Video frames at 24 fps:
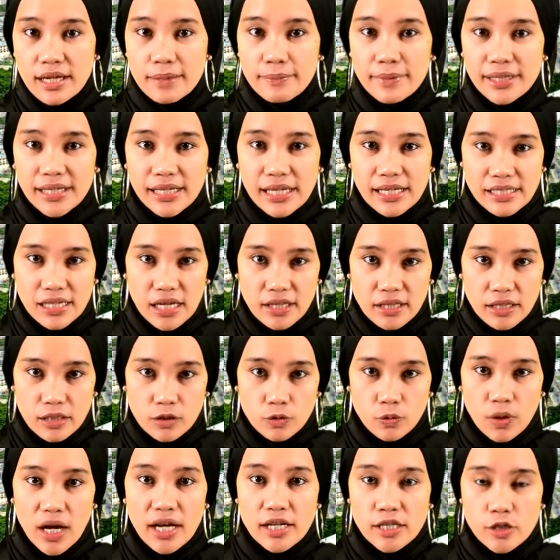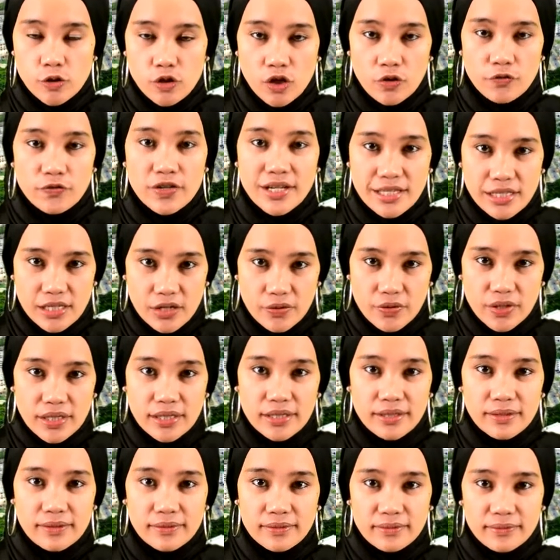among each other to ensure victory.
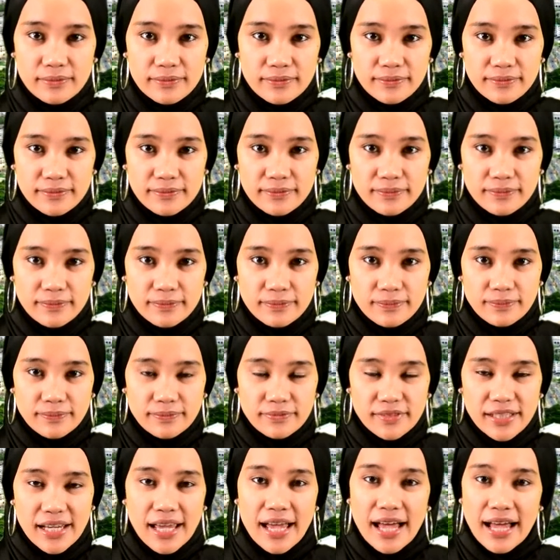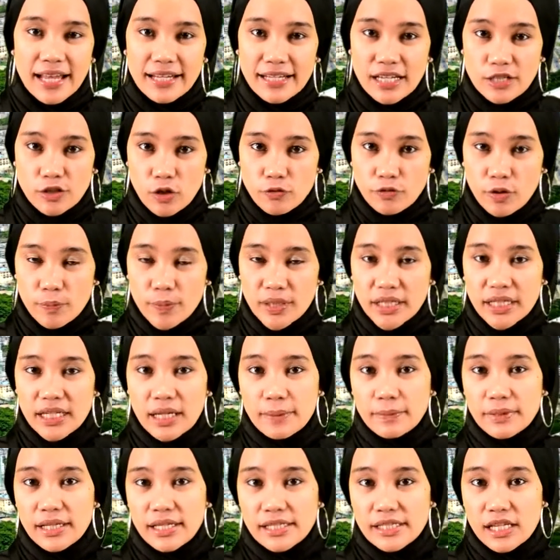That's all from me, Nadia
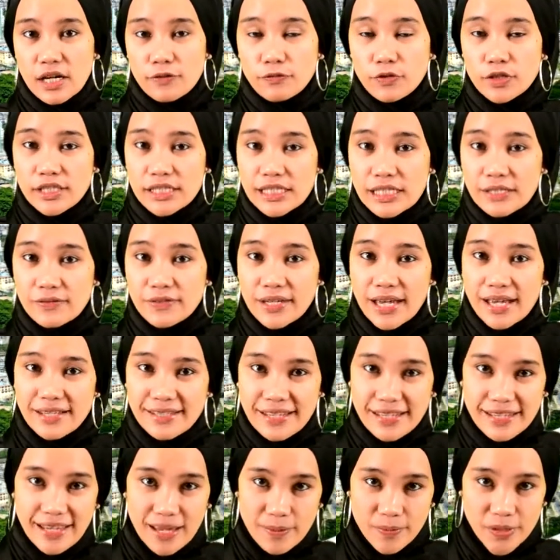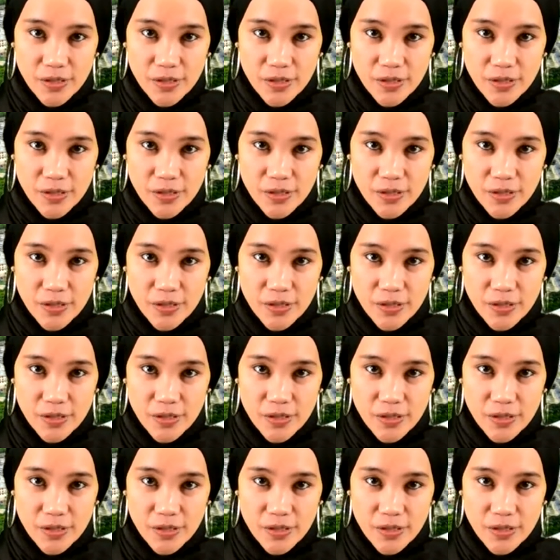Melissa, for Tvs Am